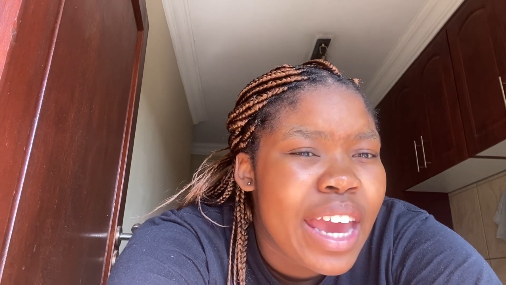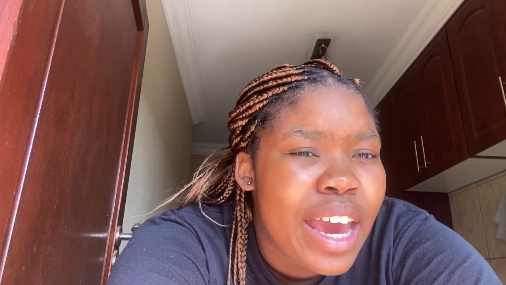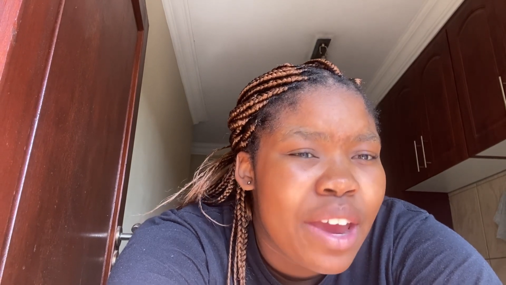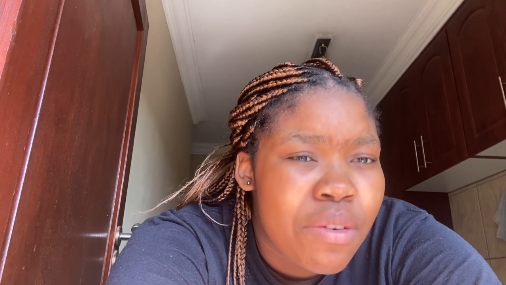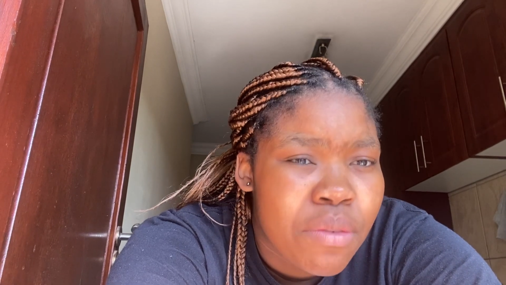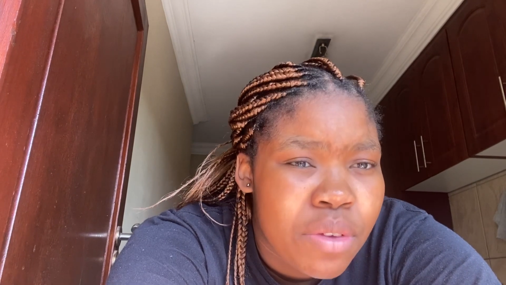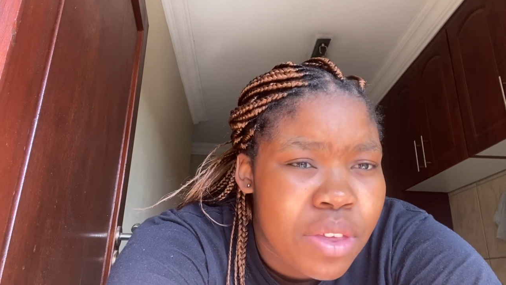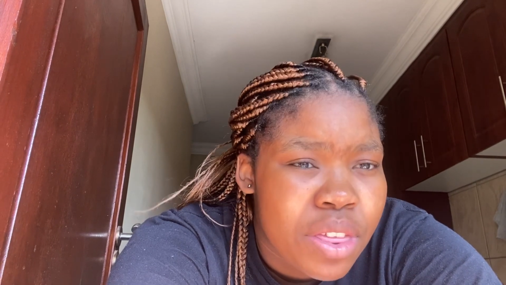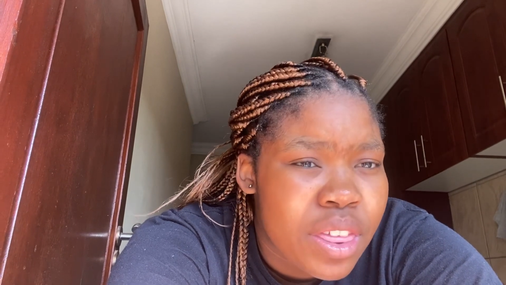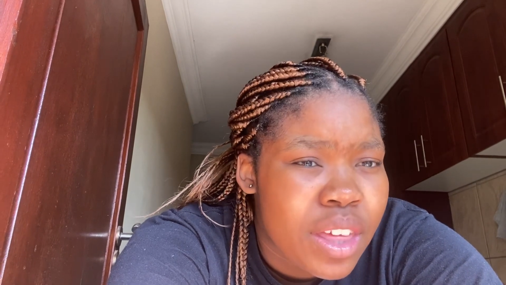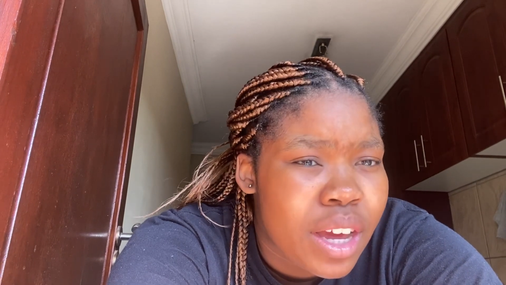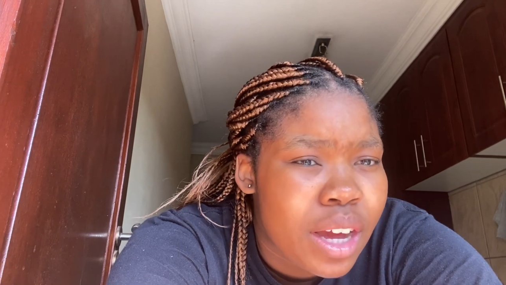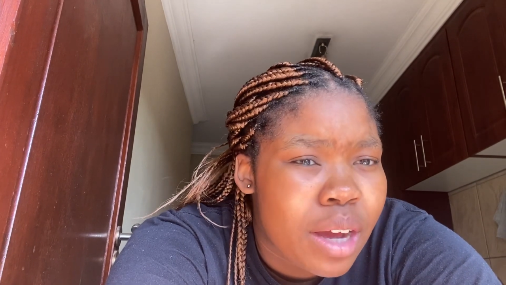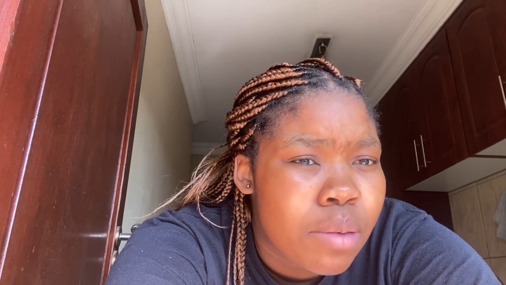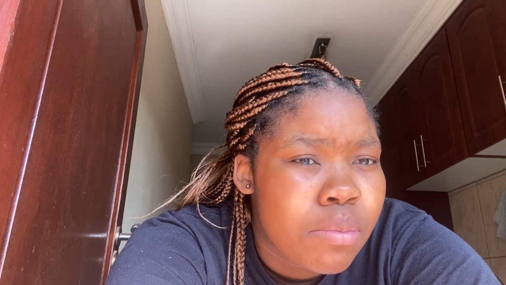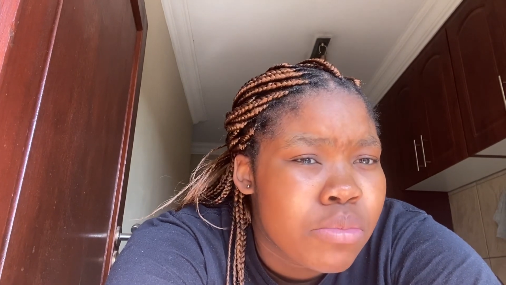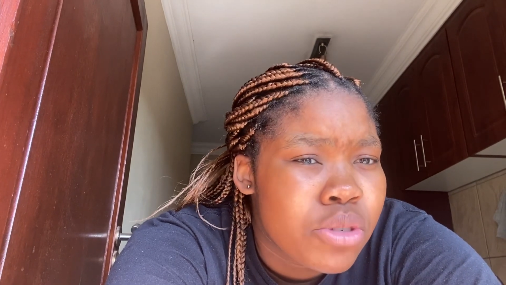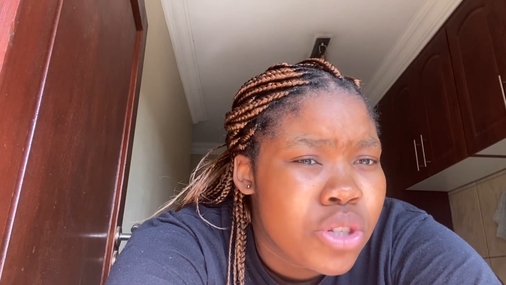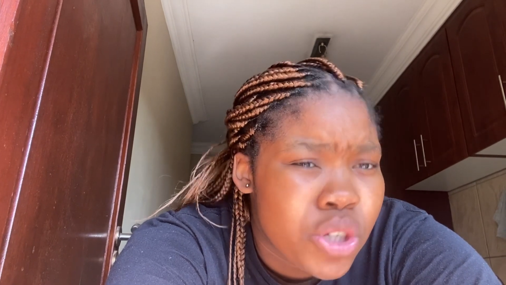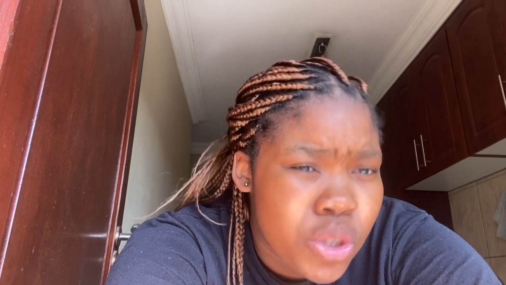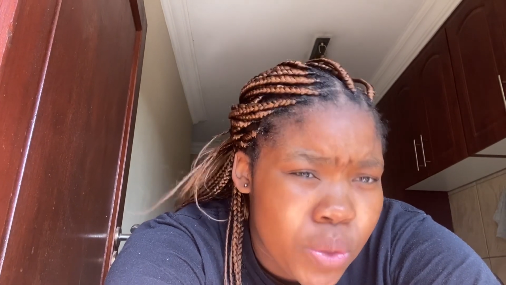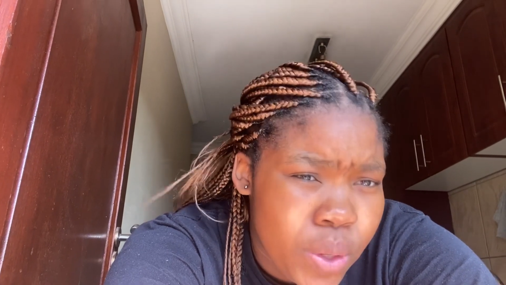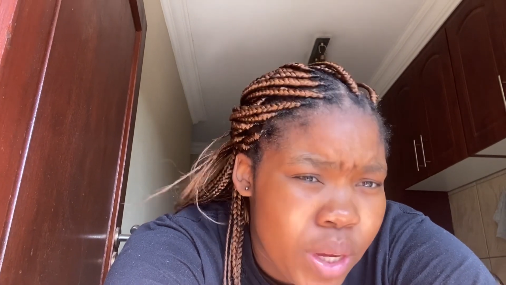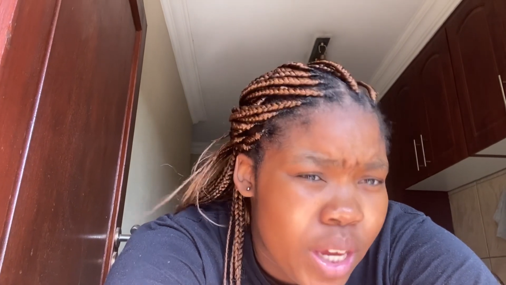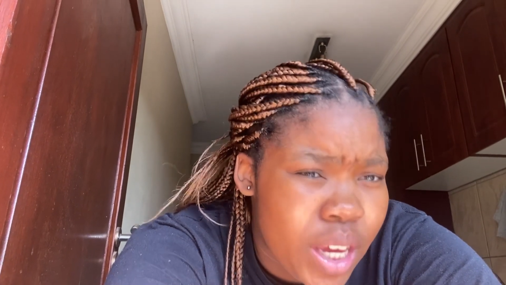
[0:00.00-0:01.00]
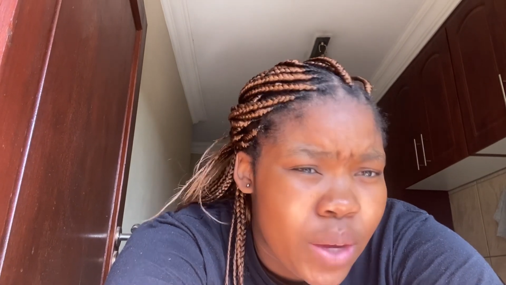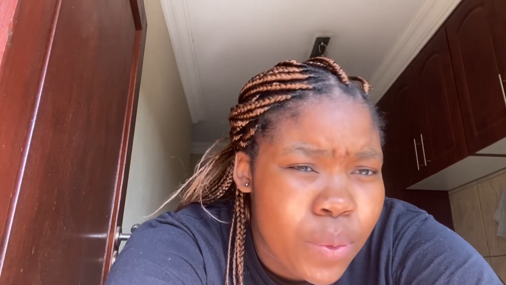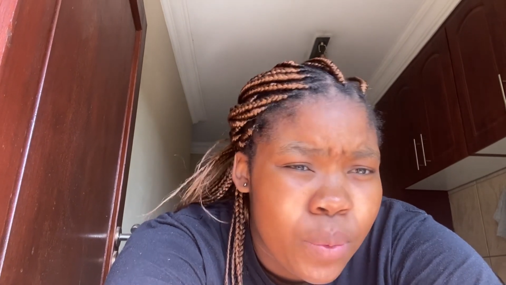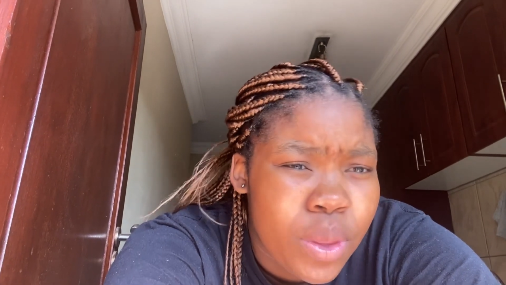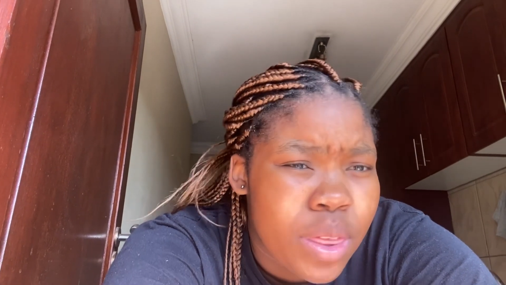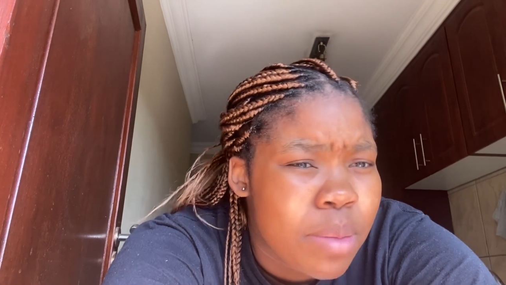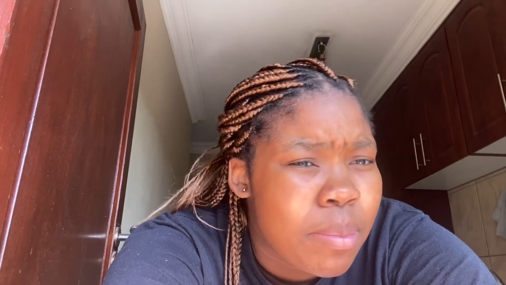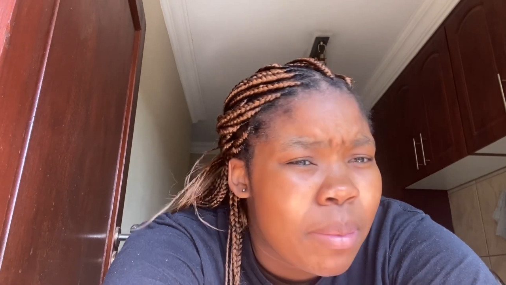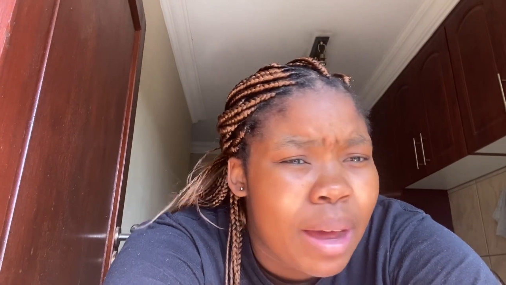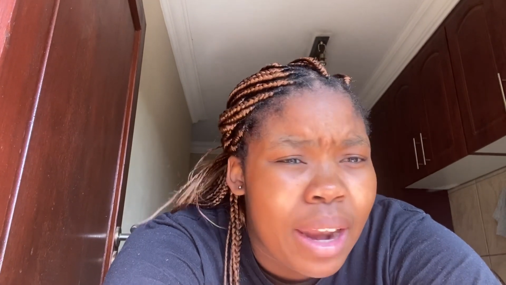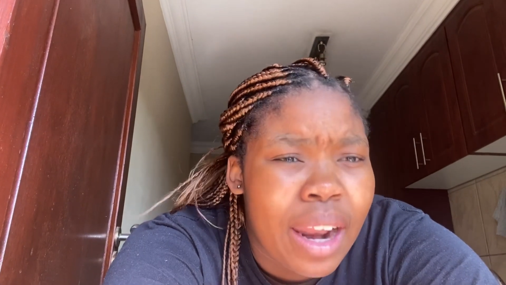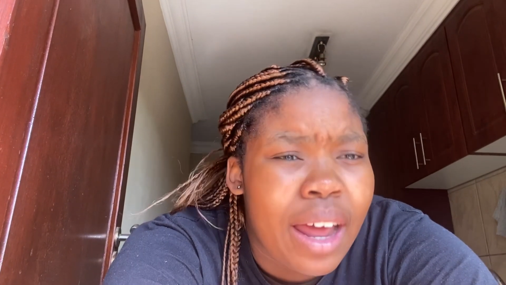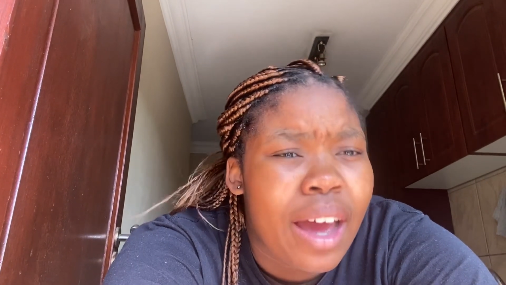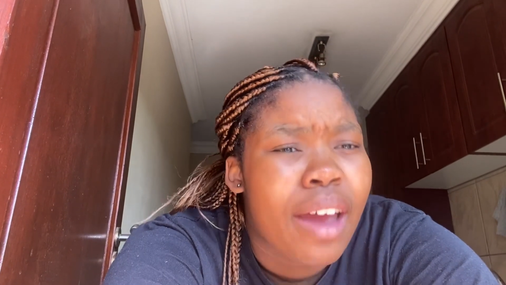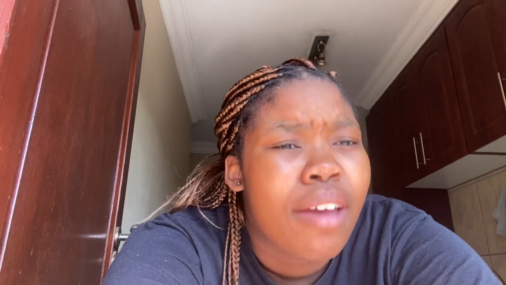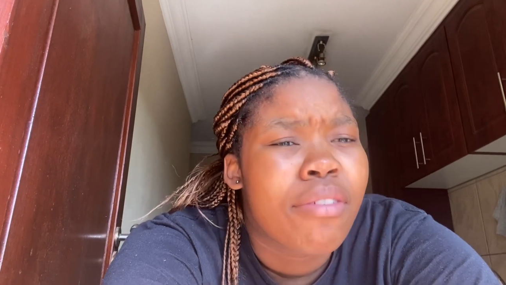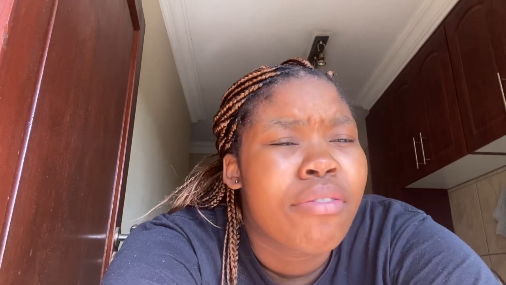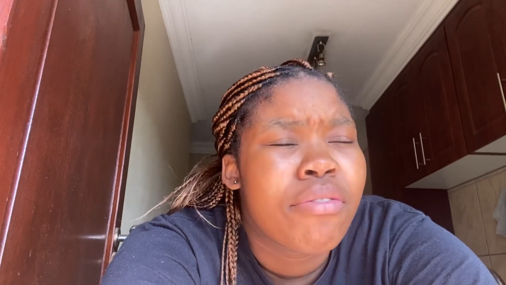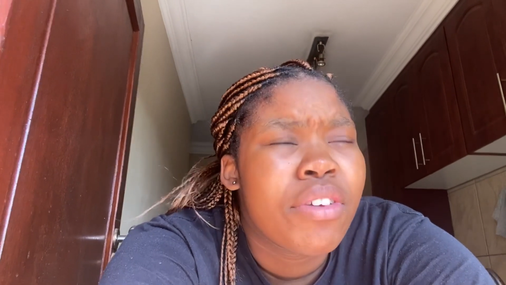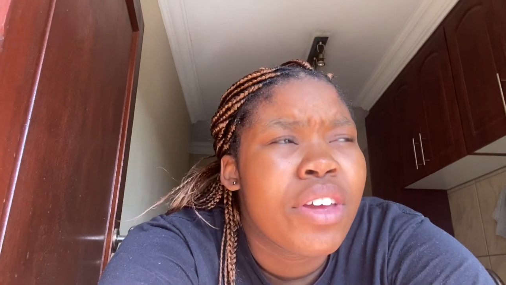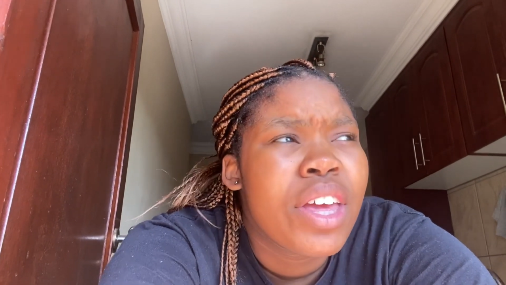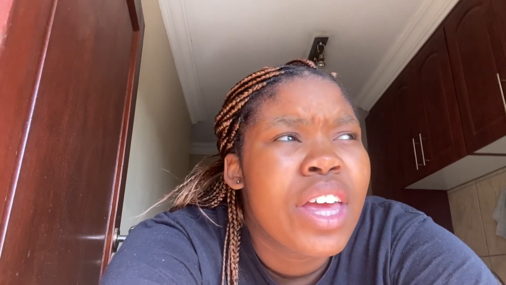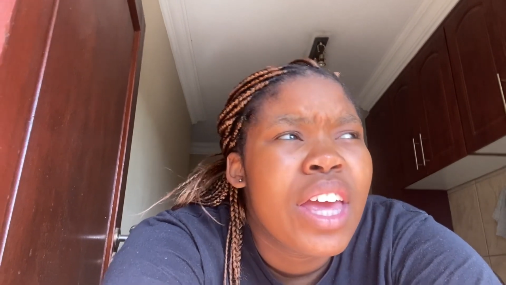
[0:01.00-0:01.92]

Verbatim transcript: everything I'm doing with my life.